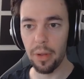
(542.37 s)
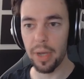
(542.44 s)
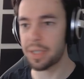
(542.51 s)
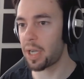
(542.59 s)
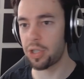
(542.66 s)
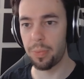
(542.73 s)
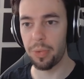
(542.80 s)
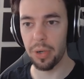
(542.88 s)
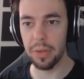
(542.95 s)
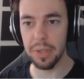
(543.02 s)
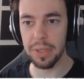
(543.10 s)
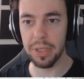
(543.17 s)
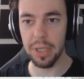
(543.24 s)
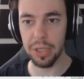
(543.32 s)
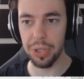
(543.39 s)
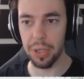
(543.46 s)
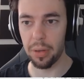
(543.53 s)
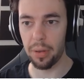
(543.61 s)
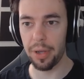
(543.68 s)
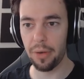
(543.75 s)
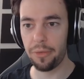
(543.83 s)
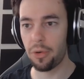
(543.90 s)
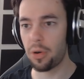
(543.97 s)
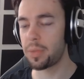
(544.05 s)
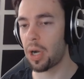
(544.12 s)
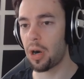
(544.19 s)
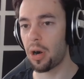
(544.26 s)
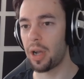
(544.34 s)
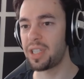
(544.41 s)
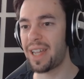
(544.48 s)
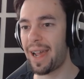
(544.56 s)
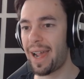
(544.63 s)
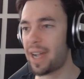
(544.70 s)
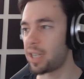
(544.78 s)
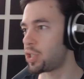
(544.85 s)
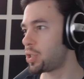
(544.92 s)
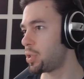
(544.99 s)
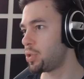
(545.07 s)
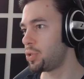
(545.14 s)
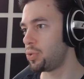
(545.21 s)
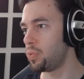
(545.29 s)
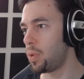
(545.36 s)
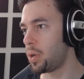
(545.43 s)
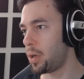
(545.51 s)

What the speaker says: last attribute in this section, letter forms are attached to one